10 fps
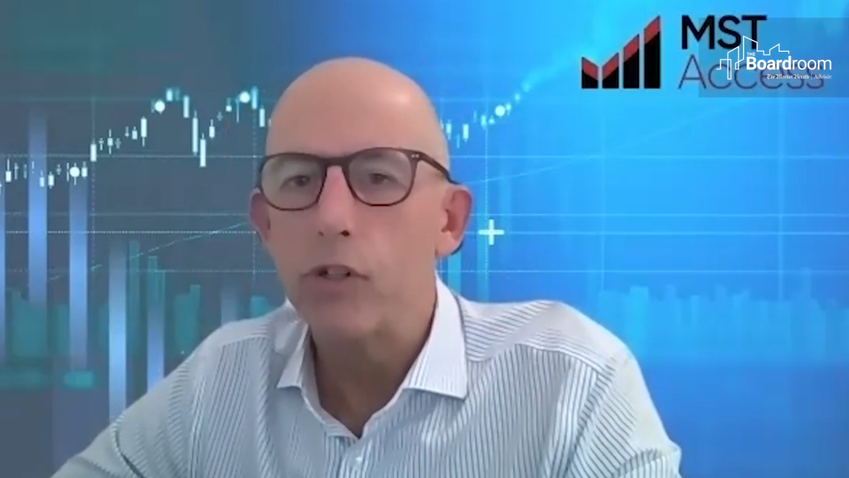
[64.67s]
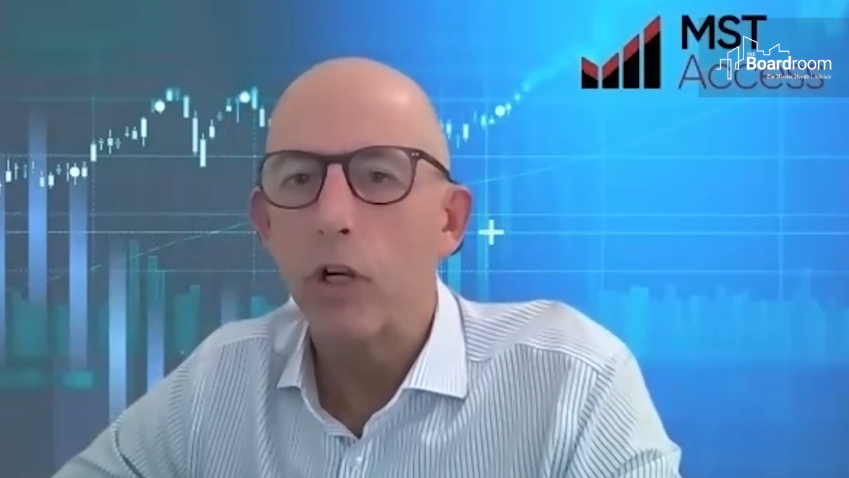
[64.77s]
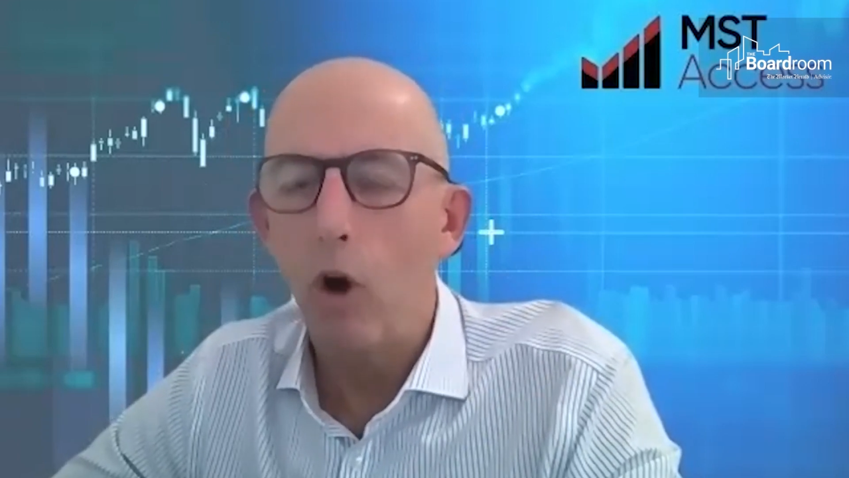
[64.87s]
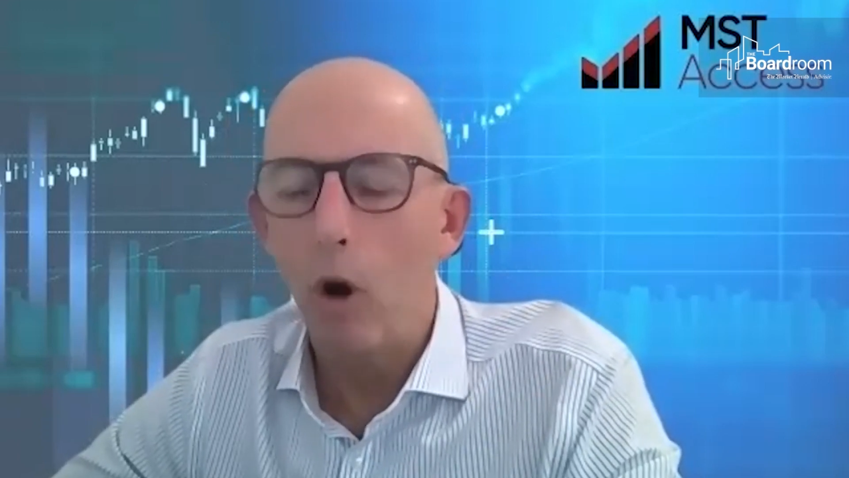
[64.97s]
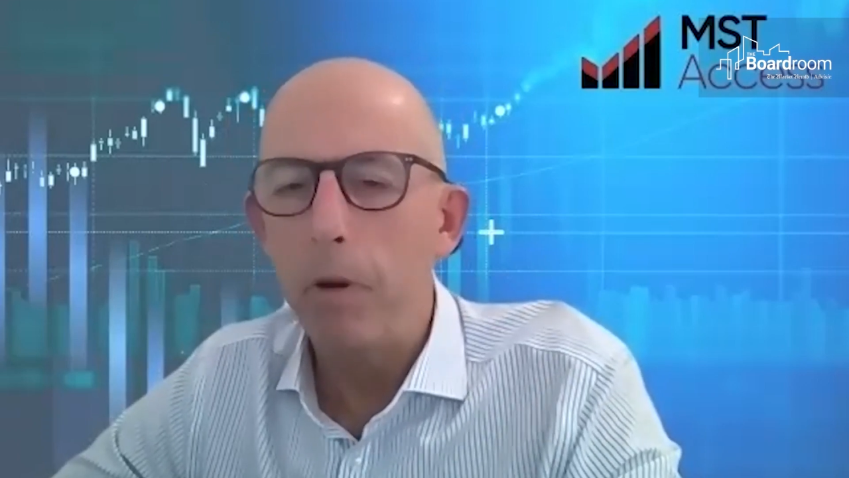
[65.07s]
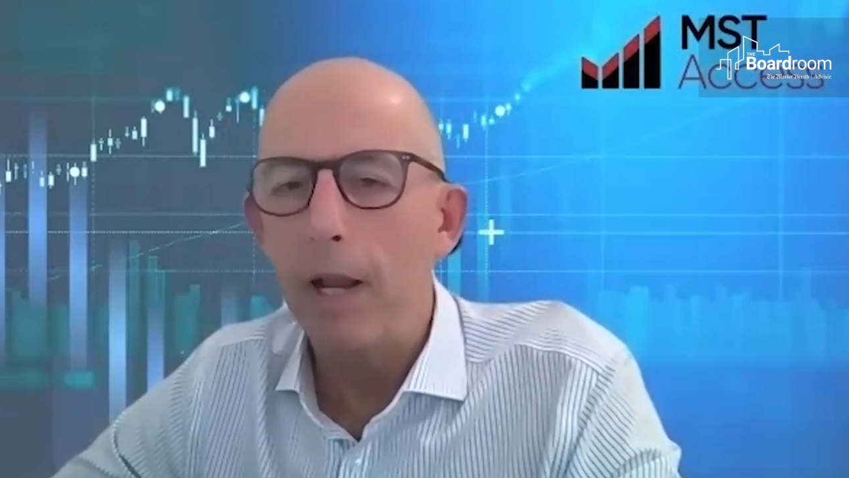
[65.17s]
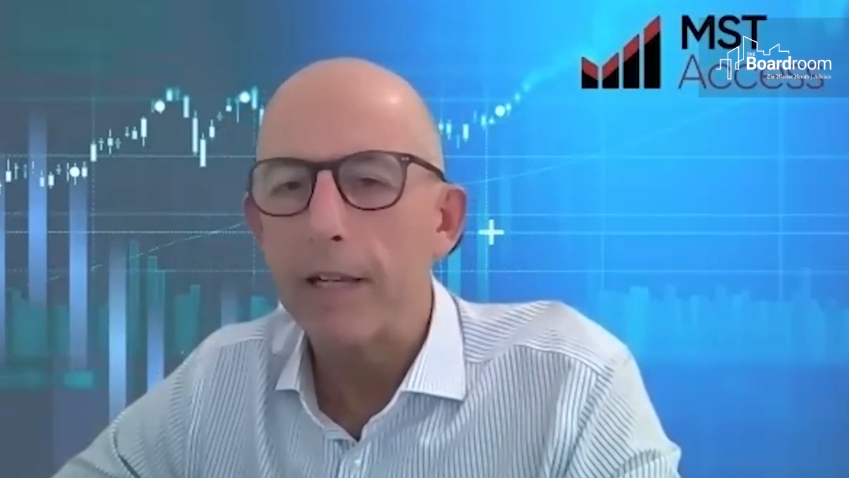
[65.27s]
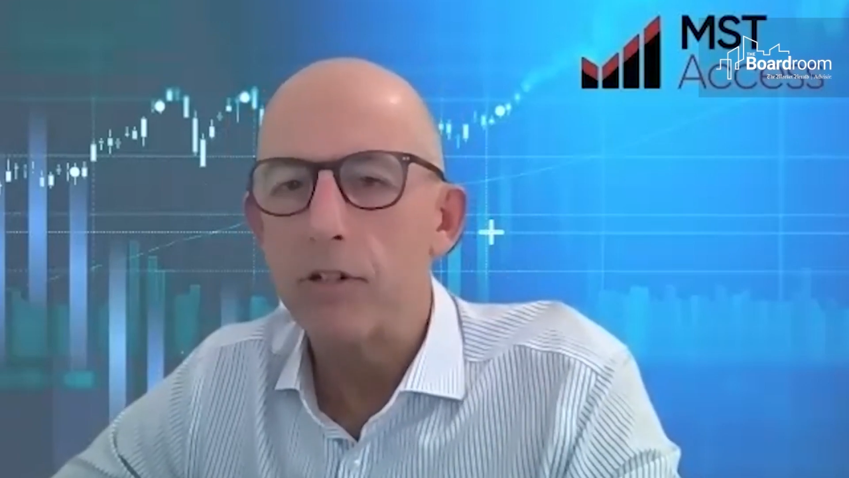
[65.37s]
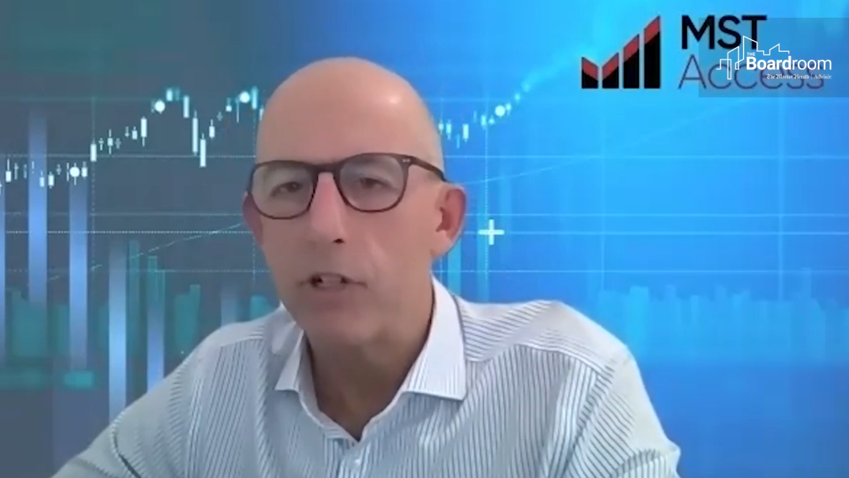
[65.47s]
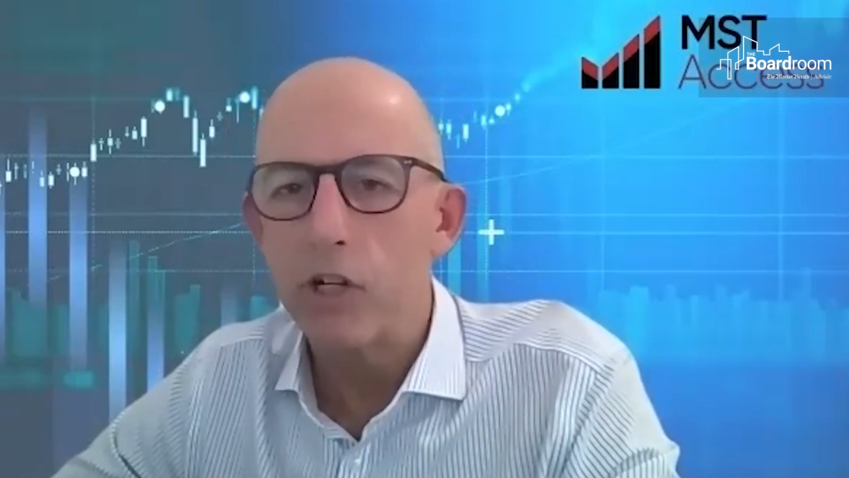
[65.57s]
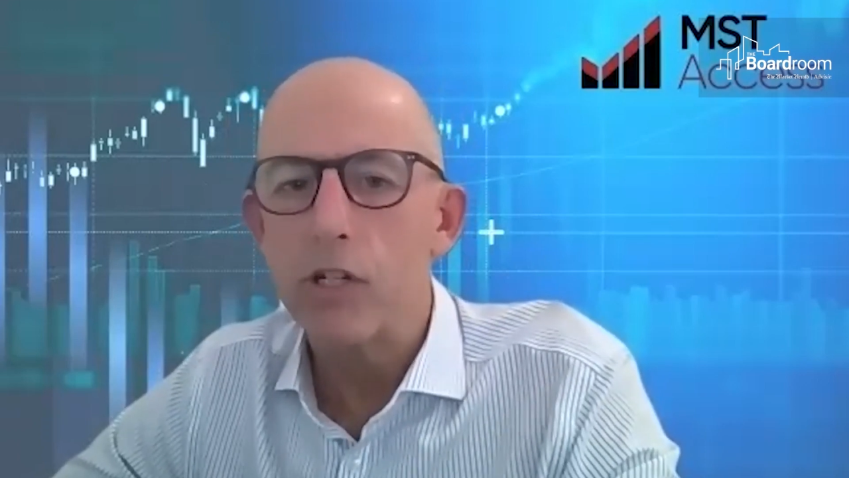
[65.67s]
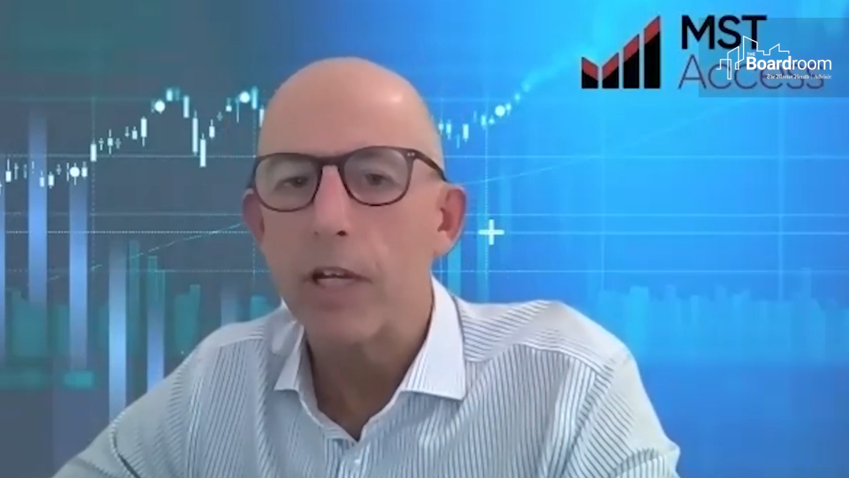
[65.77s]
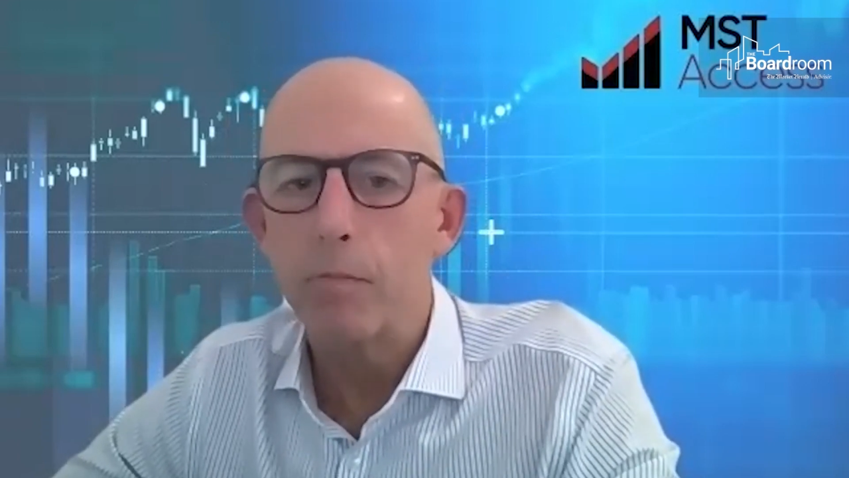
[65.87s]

to complex logistics